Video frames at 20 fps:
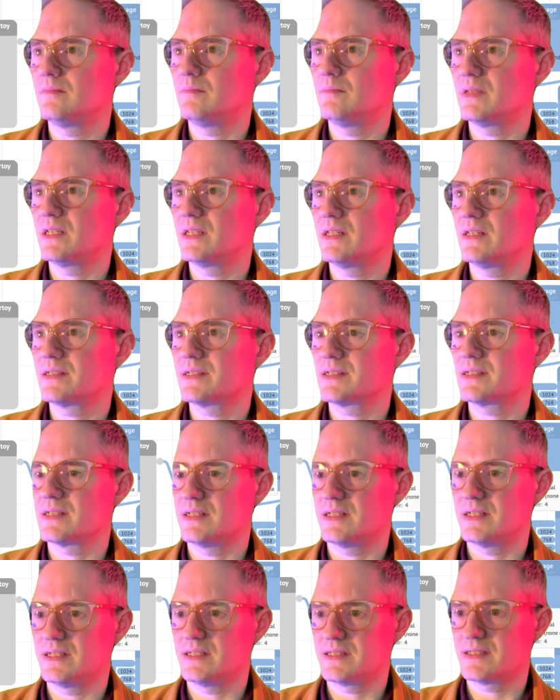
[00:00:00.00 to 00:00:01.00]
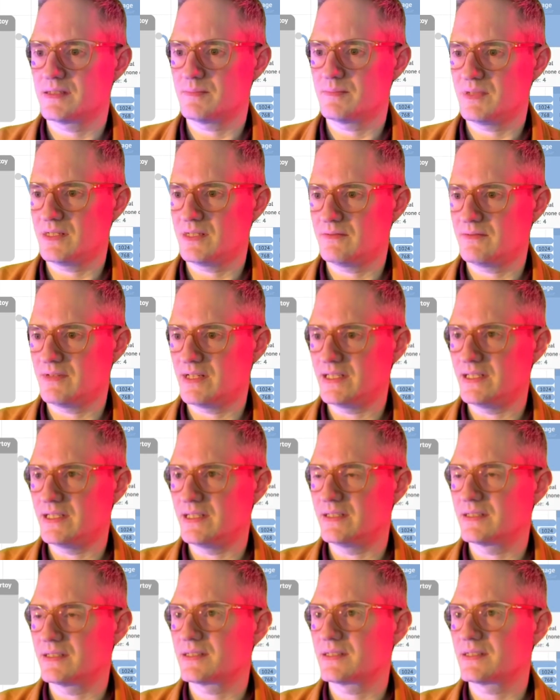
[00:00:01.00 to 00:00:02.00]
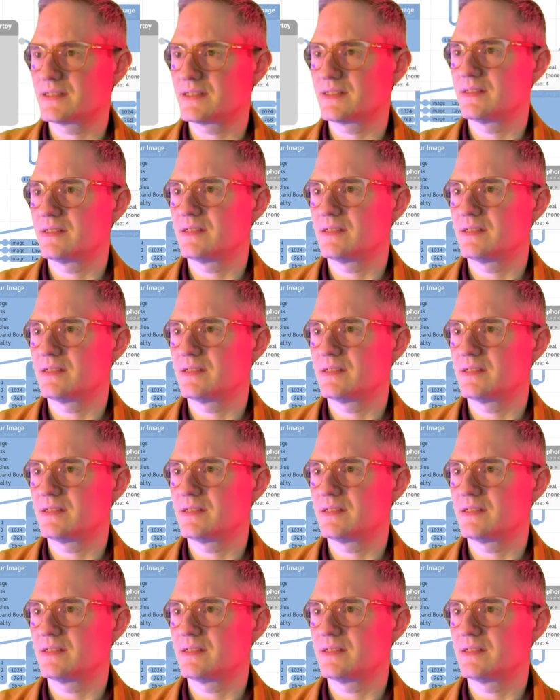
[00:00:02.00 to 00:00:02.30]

blur size, blur radius.